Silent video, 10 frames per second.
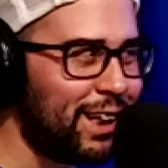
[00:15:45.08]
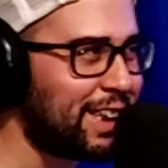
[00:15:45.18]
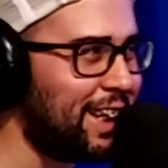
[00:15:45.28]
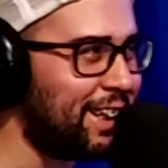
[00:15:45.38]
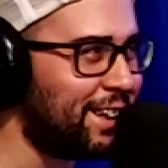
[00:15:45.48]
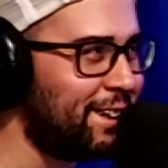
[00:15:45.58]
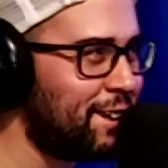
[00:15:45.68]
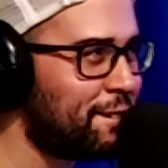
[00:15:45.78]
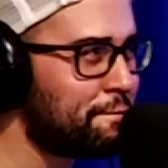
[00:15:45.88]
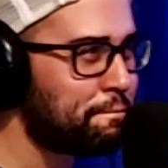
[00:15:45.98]
you gonna watch that
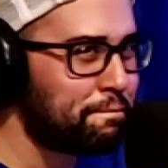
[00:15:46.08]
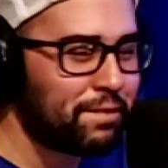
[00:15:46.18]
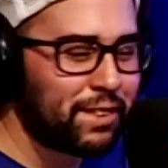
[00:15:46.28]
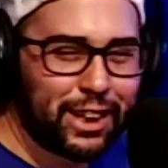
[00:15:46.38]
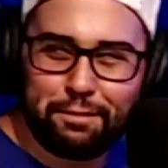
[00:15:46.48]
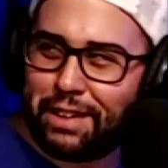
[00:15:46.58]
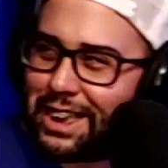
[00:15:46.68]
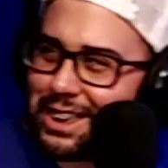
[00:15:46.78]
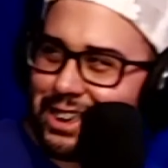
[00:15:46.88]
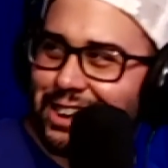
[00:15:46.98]
fight, Gerry? He makes
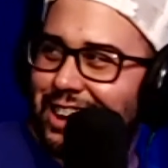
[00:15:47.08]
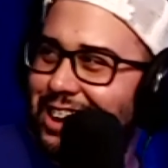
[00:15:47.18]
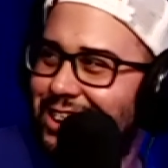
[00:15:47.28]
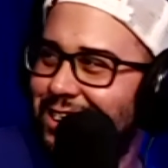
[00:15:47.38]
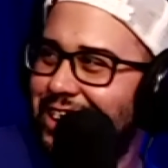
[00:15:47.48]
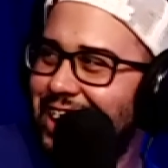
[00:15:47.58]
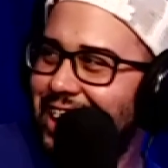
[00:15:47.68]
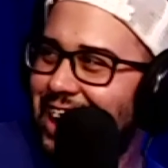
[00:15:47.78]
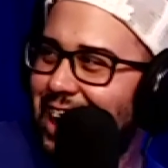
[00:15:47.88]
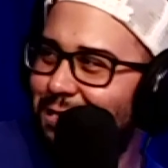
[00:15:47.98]
no, no. Dude,
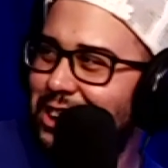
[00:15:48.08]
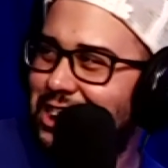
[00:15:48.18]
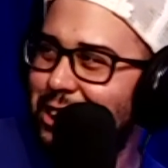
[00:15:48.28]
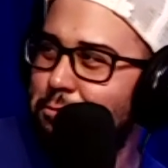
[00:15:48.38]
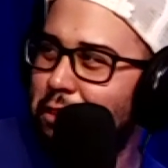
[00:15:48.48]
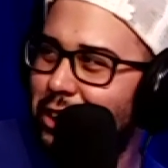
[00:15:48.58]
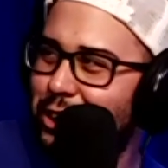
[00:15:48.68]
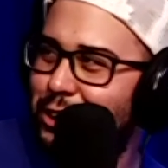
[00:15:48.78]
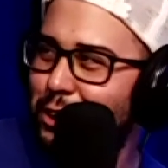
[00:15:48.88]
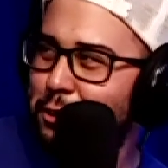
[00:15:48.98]
have you seen him on
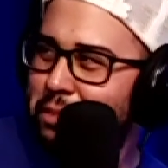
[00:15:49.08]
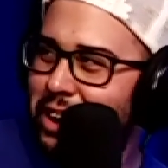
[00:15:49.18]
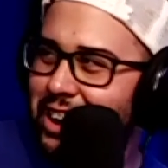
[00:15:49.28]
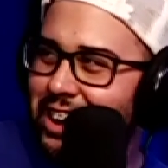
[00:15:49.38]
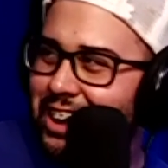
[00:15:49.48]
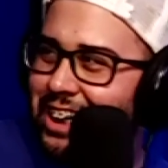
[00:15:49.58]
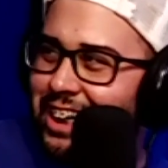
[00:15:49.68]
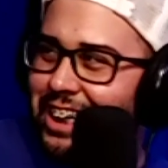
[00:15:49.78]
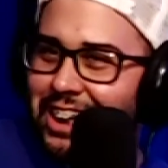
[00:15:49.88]
YouTube? I'll, I mean, it, uh, I'll wait.